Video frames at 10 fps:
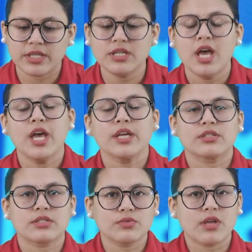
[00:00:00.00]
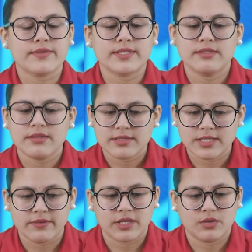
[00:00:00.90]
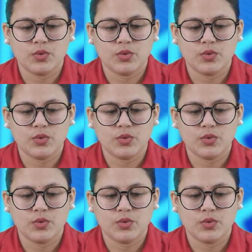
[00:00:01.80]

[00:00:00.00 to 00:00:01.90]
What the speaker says: in 2007.